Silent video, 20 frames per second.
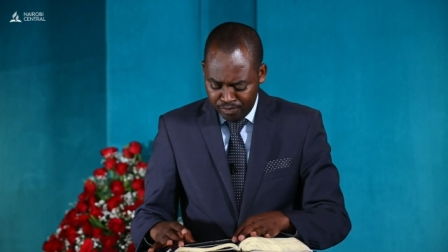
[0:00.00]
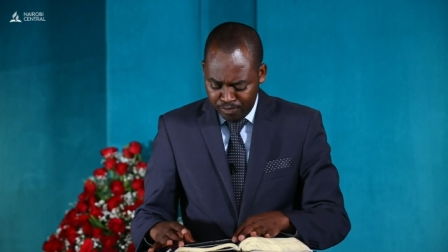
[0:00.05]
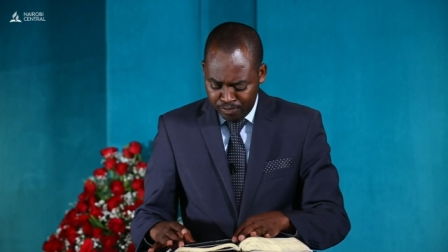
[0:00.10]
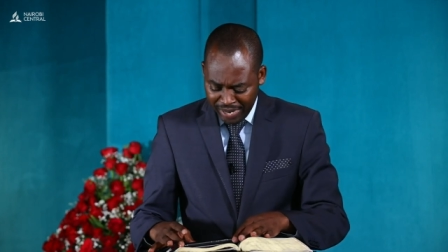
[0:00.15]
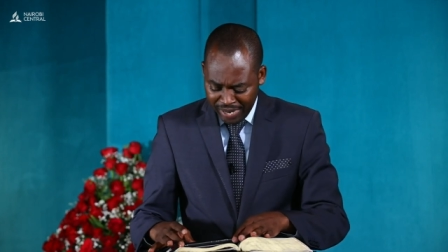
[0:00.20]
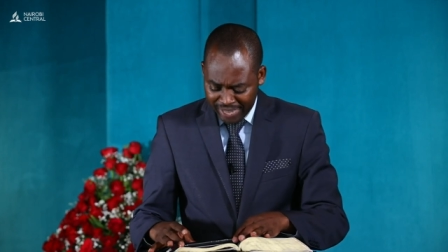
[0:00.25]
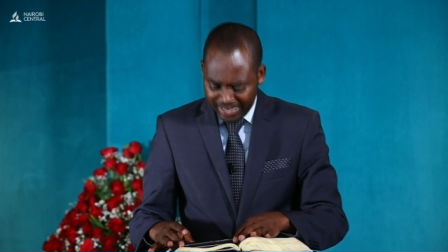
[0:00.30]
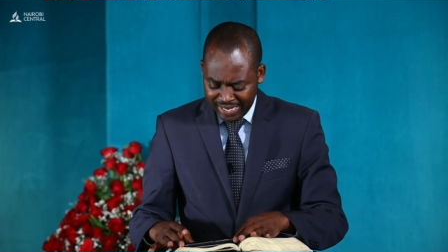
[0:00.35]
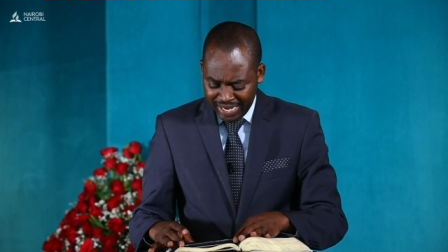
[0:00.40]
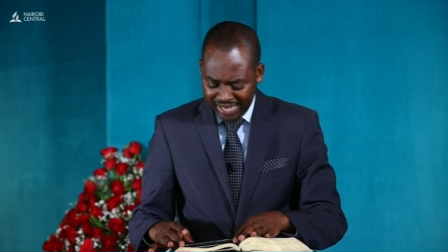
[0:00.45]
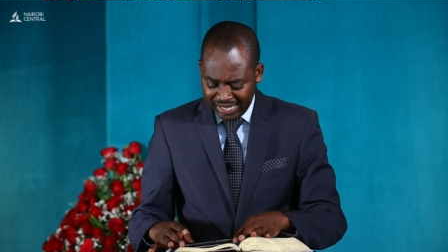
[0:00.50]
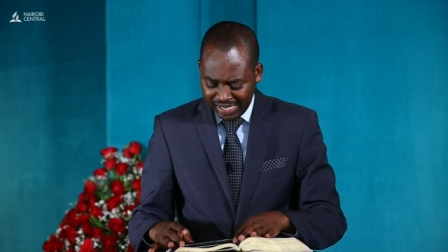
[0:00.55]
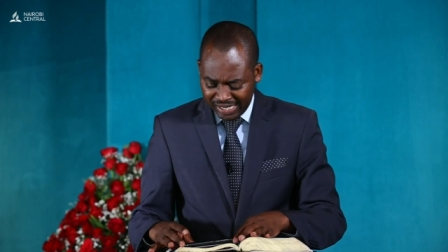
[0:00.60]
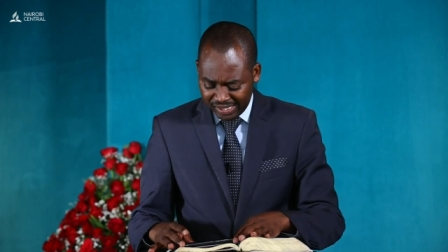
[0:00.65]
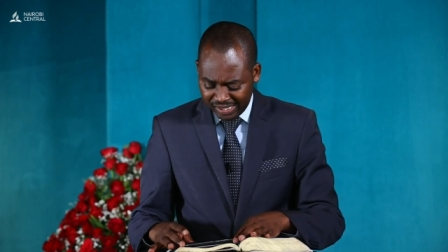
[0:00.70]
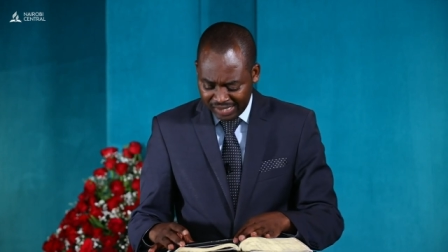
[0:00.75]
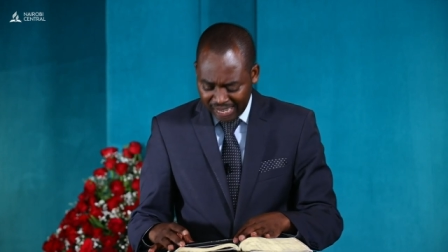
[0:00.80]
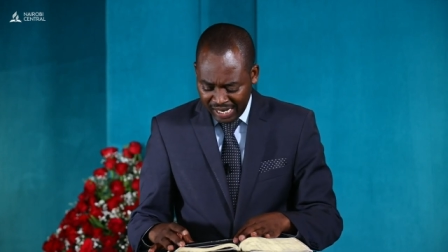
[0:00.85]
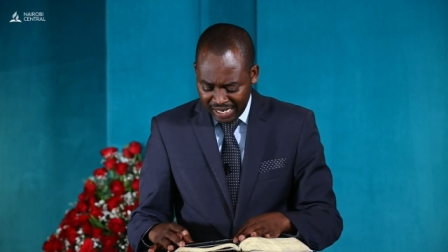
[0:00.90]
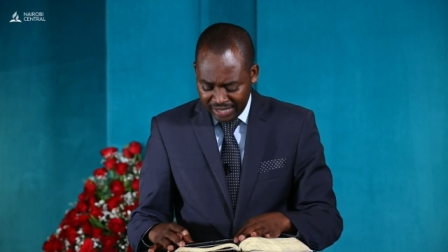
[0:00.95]
better
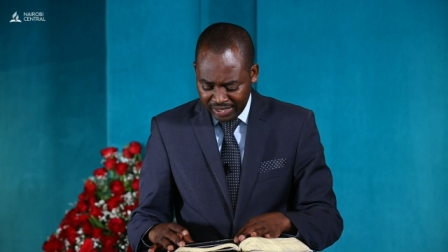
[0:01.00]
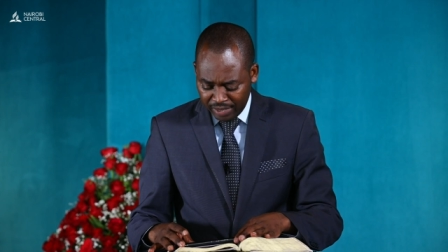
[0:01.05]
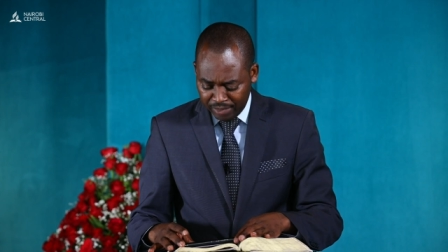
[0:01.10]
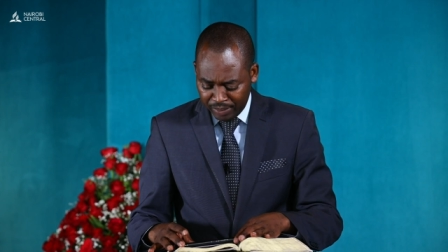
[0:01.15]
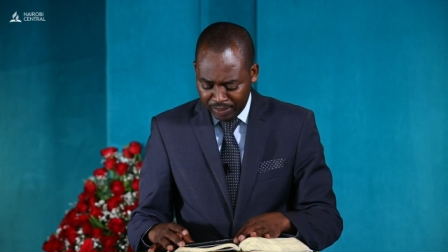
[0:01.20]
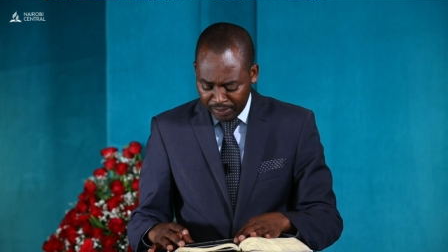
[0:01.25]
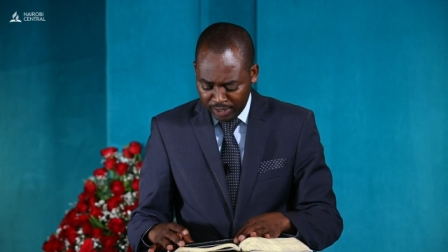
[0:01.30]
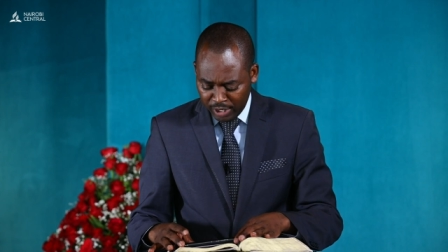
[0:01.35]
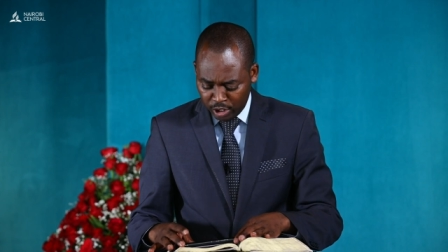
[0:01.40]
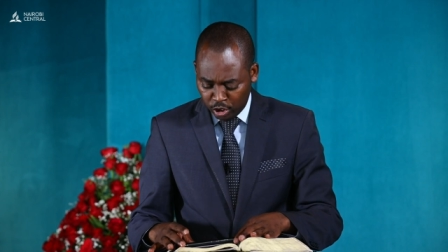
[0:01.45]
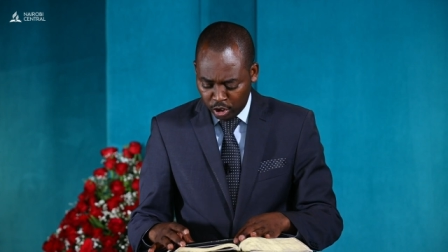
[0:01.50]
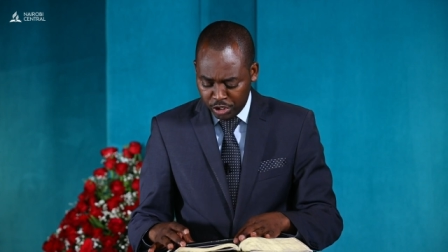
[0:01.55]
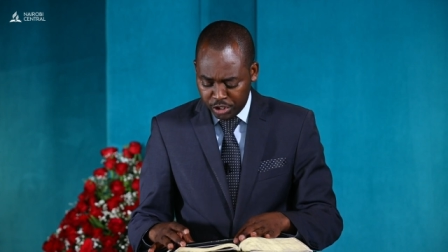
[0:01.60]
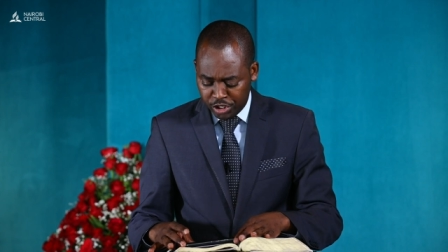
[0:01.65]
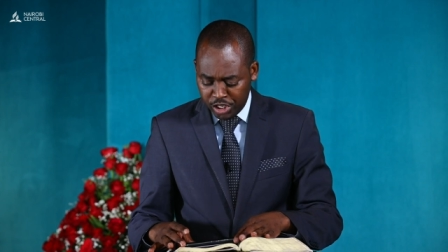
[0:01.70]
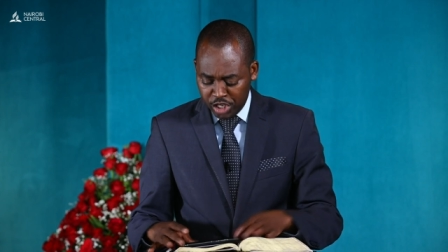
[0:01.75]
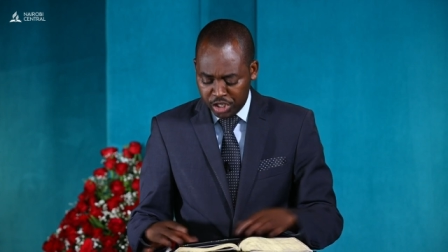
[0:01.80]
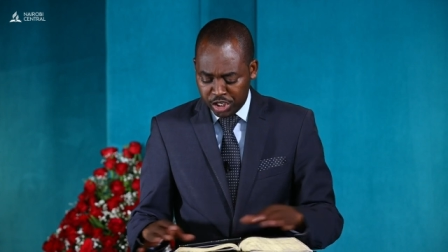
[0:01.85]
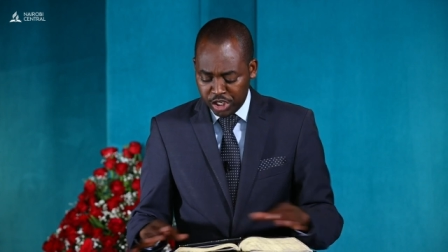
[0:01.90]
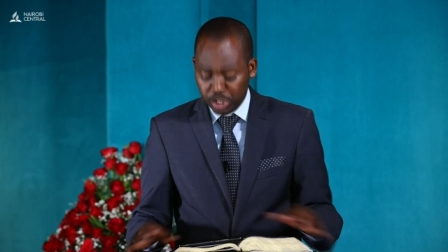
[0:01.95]
understand the biblical
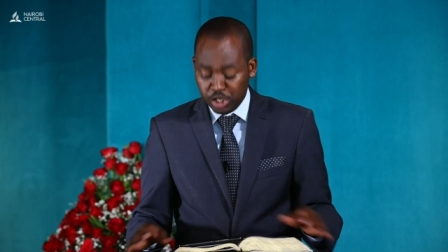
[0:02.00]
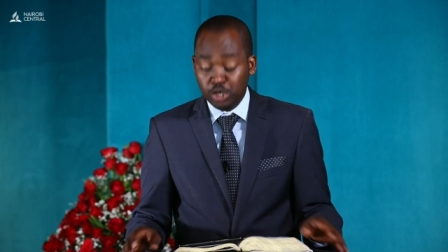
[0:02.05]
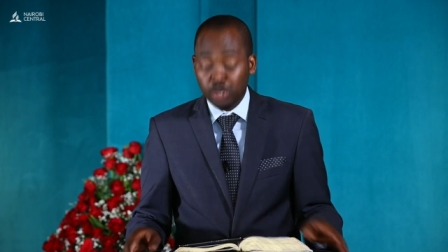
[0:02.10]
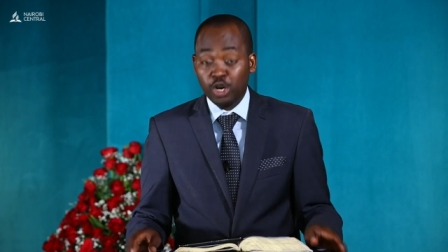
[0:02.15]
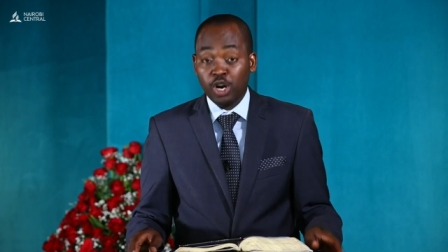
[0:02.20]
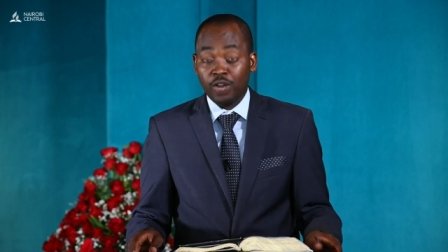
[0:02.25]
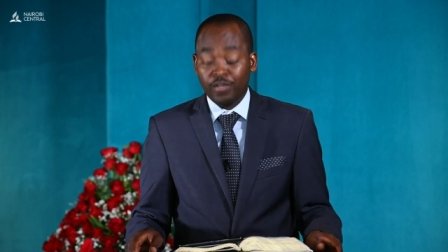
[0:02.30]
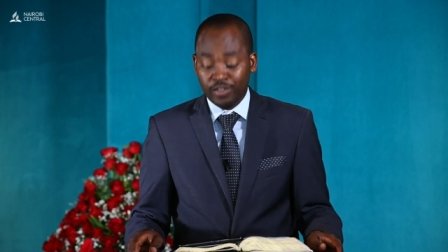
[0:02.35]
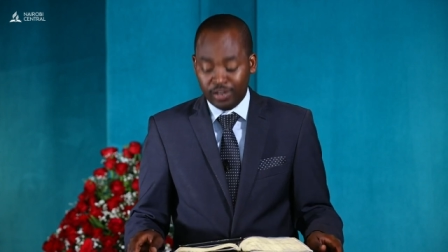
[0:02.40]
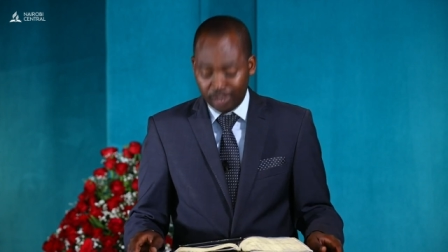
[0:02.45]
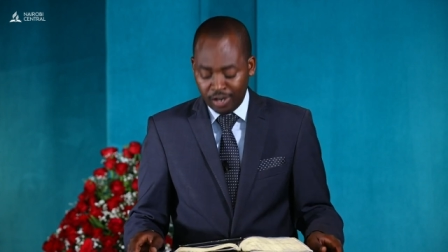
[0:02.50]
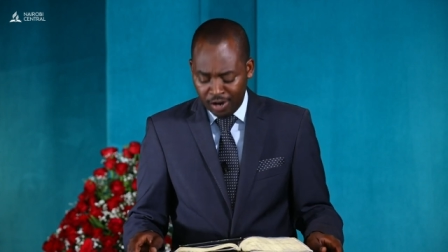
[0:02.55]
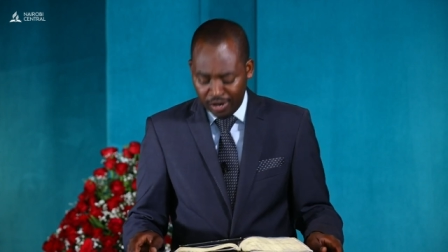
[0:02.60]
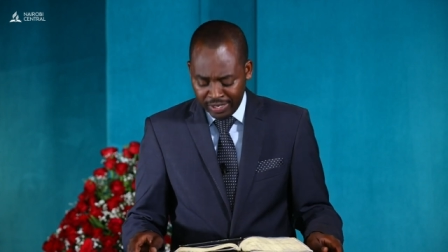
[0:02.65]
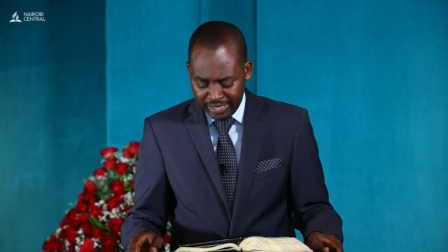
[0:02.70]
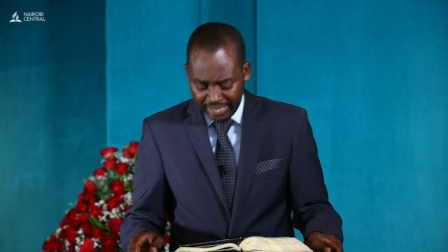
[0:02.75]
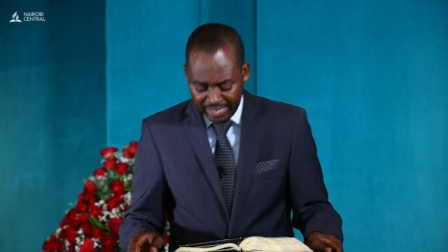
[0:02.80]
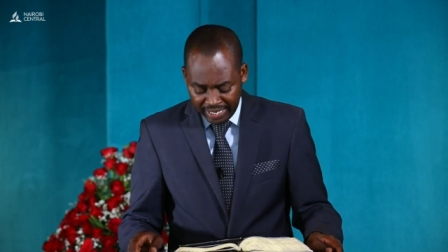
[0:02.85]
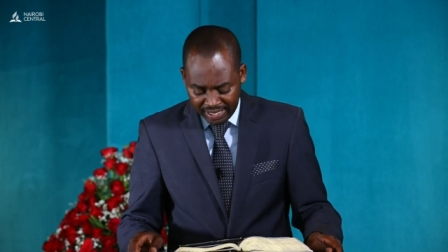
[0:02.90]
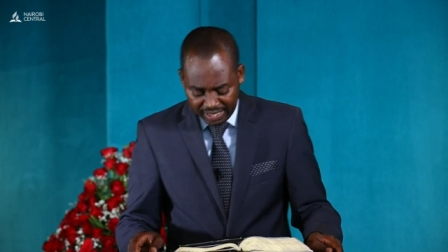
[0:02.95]
teaching of
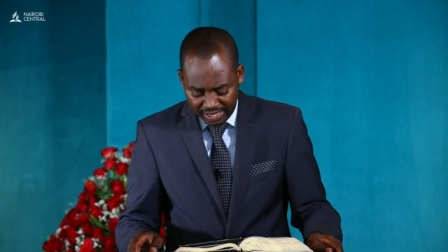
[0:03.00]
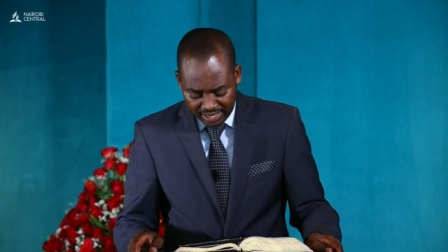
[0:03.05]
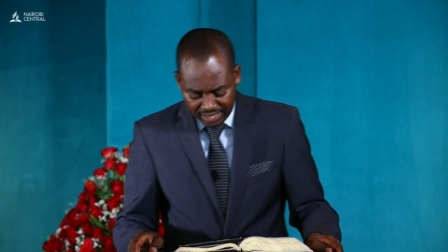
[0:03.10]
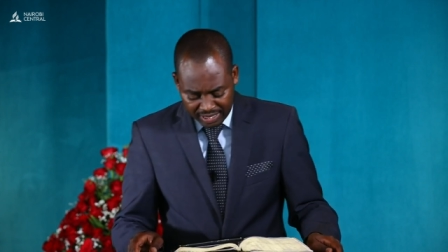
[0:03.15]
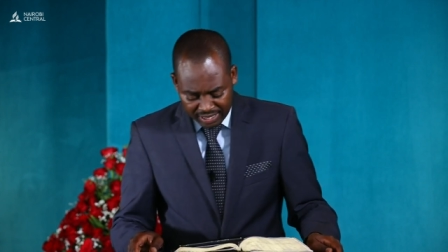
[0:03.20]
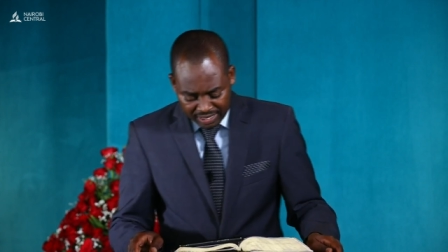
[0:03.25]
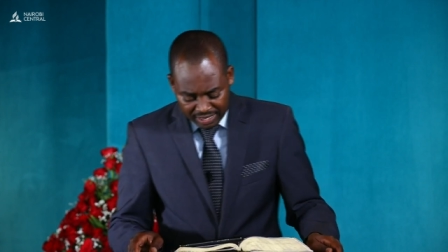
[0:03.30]
Godhead